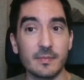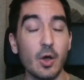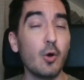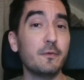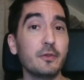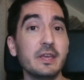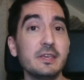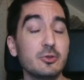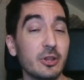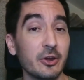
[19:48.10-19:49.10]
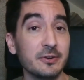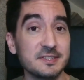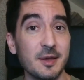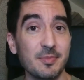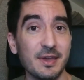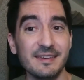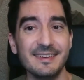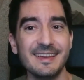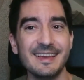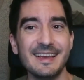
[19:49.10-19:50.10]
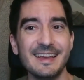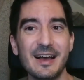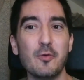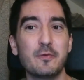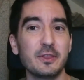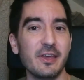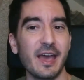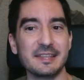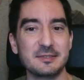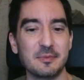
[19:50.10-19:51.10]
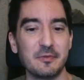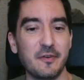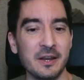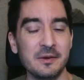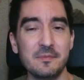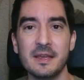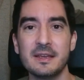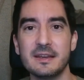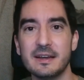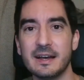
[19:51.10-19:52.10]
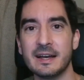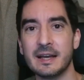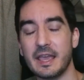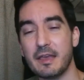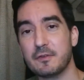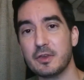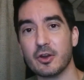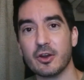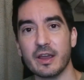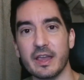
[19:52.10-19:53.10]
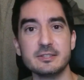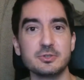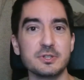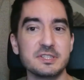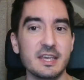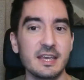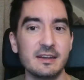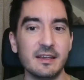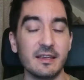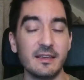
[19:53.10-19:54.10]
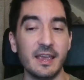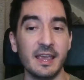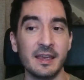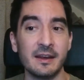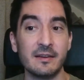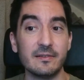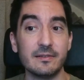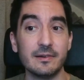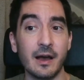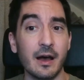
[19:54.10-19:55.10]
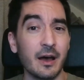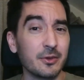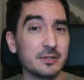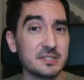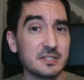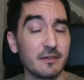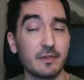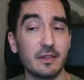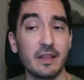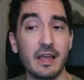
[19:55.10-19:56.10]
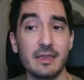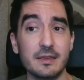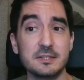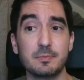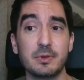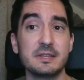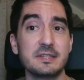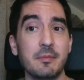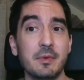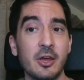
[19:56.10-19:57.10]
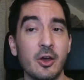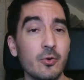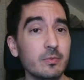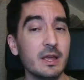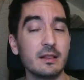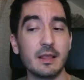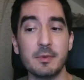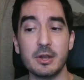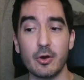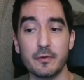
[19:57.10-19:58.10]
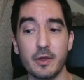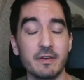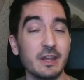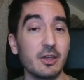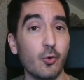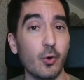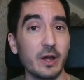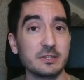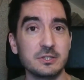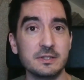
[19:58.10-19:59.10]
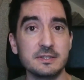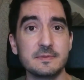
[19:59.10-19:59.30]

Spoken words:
Hopefully you learned something. Hopefully you had some fun. If you're interested in other stuff like this, please let me know. Let me know if you have any questions.